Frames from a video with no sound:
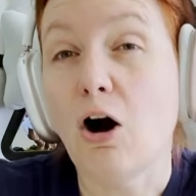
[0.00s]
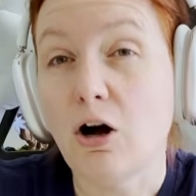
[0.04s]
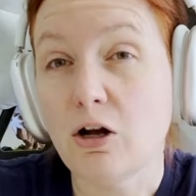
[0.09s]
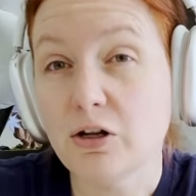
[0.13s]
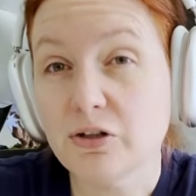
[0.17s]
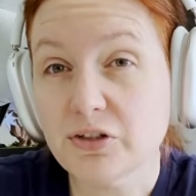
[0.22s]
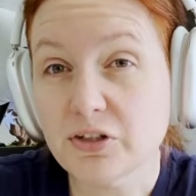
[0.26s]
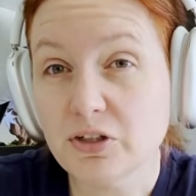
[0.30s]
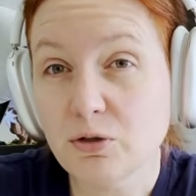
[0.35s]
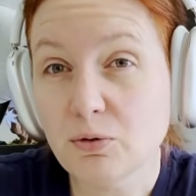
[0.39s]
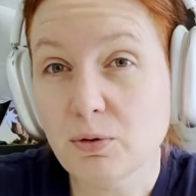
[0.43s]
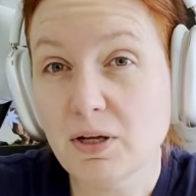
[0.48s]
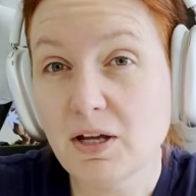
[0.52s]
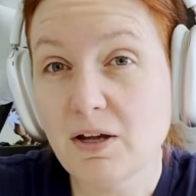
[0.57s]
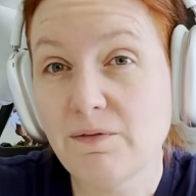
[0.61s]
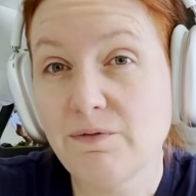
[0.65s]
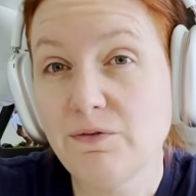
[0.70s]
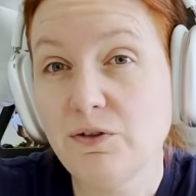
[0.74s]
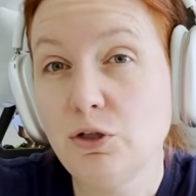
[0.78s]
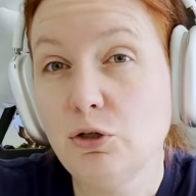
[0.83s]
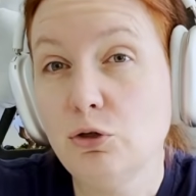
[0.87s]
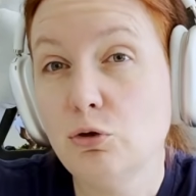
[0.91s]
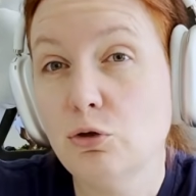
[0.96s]
Also, if
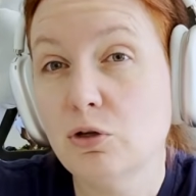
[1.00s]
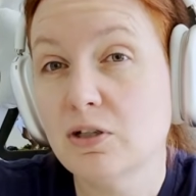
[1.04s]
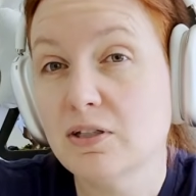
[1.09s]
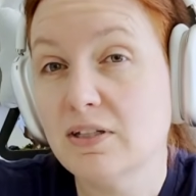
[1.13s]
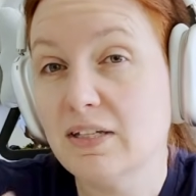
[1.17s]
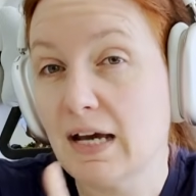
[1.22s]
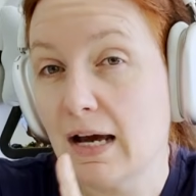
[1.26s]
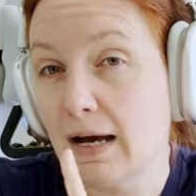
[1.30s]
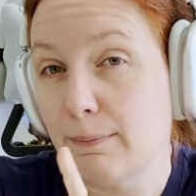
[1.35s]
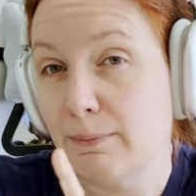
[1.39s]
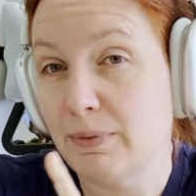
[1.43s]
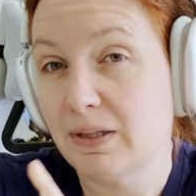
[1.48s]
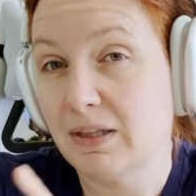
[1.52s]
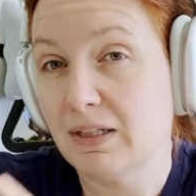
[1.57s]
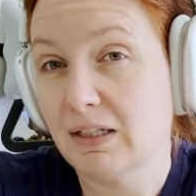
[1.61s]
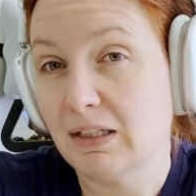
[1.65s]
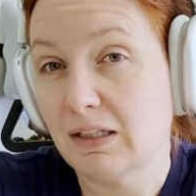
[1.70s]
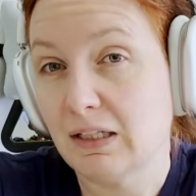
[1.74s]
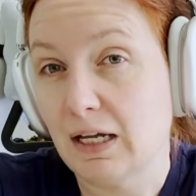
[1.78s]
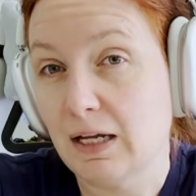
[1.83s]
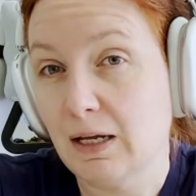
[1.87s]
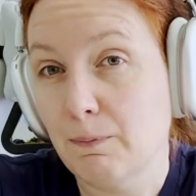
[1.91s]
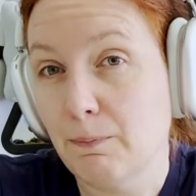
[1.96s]
you could tap the
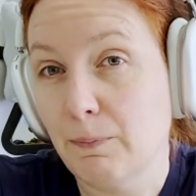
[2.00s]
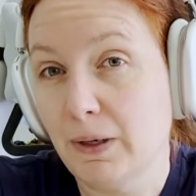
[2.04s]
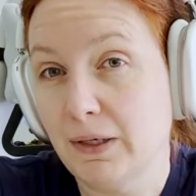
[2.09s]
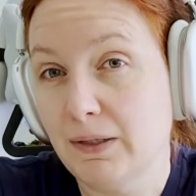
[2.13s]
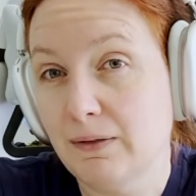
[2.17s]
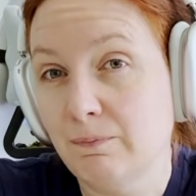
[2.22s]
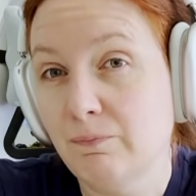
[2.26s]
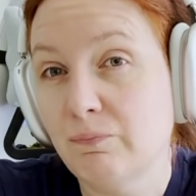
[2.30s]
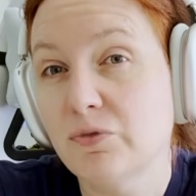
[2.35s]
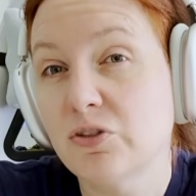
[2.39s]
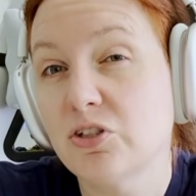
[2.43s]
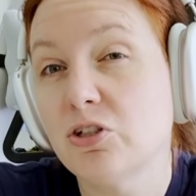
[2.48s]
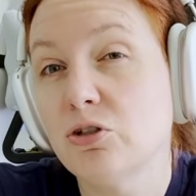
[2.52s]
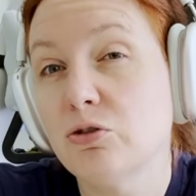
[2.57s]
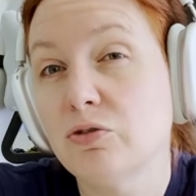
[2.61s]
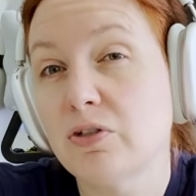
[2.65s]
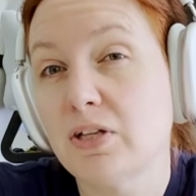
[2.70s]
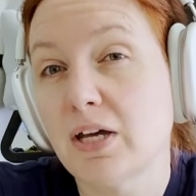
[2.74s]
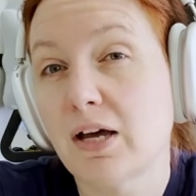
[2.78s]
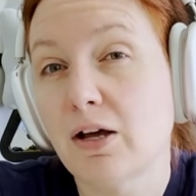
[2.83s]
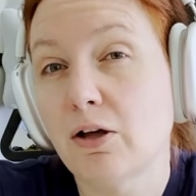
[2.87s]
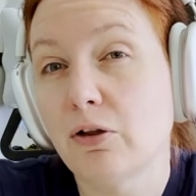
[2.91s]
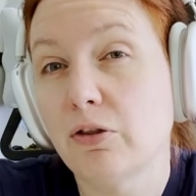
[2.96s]
like button to
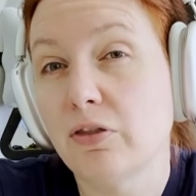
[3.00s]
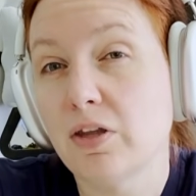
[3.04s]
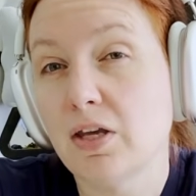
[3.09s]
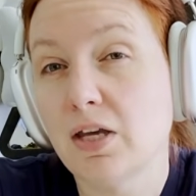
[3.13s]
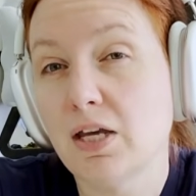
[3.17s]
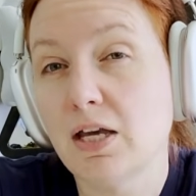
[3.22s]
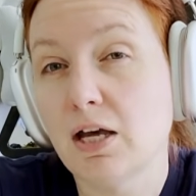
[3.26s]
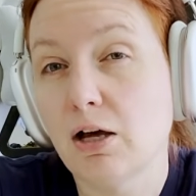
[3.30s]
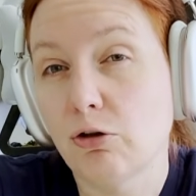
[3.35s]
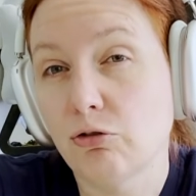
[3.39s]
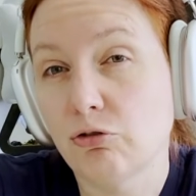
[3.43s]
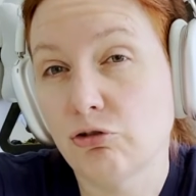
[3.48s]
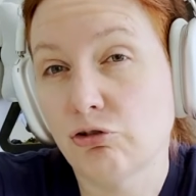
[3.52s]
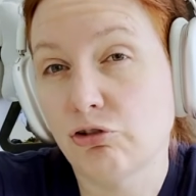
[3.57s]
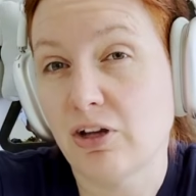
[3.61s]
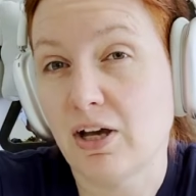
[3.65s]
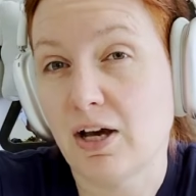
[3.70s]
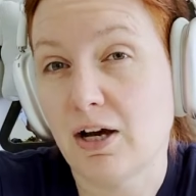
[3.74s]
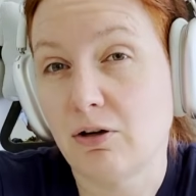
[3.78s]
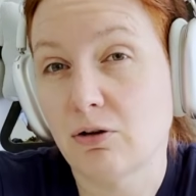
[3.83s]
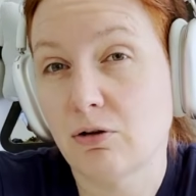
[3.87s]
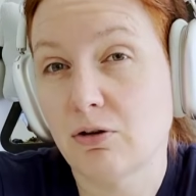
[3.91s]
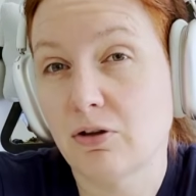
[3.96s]
tell the Eldritch
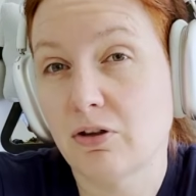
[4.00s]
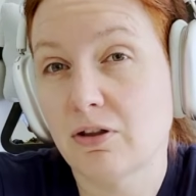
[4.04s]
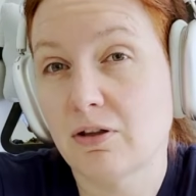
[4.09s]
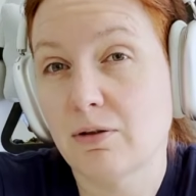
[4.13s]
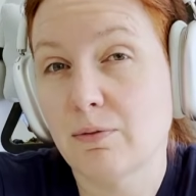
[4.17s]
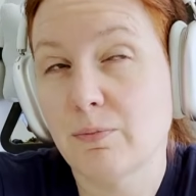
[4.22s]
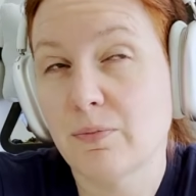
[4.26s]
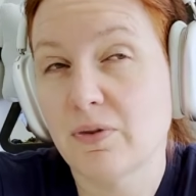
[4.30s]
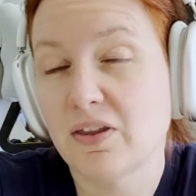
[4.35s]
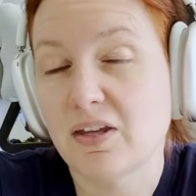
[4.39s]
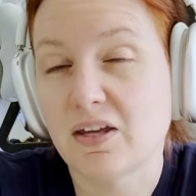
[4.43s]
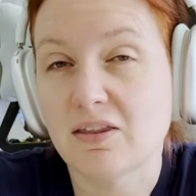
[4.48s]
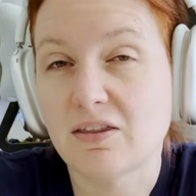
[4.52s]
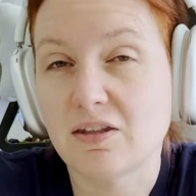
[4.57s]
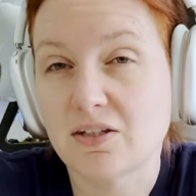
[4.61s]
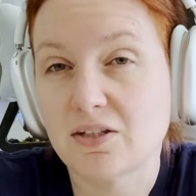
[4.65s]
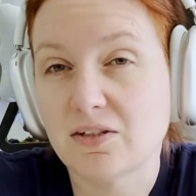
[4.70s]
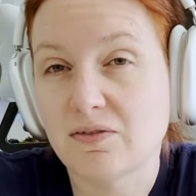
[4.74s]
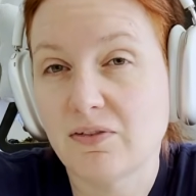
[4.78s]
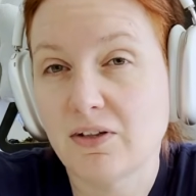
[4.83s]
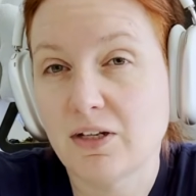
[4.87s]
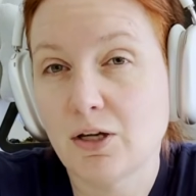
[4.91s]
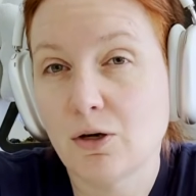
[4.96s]
algorithm that this
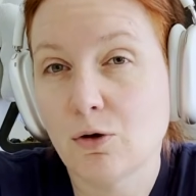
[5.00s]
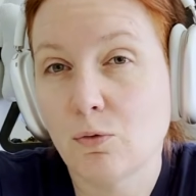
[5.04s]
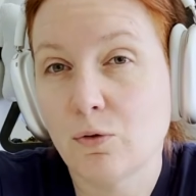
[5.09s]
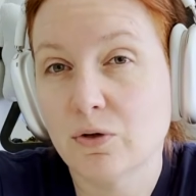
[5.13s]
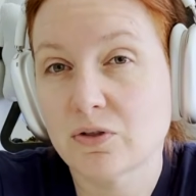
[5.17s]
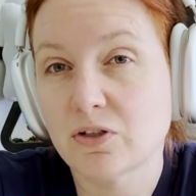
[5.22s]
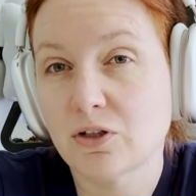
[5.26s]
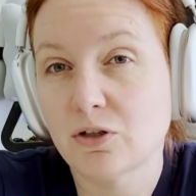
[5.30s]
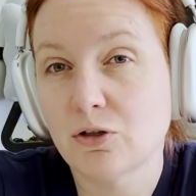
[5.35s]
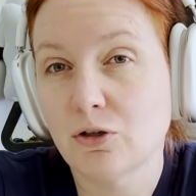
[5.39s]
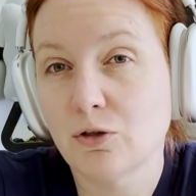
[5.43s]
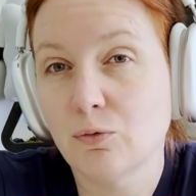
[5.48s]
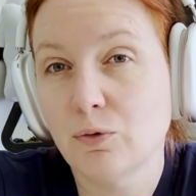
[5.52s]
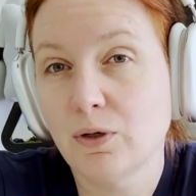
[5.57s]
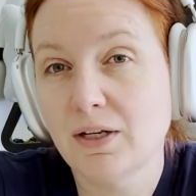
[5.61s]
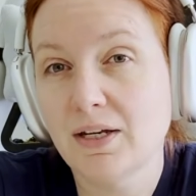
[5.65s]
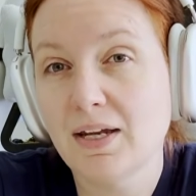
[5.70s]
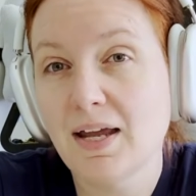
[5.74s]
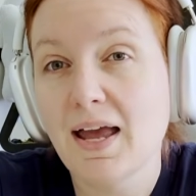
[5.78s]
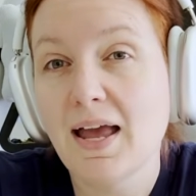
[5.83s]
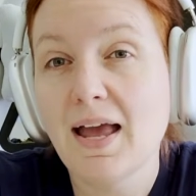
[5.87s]
video was a good one.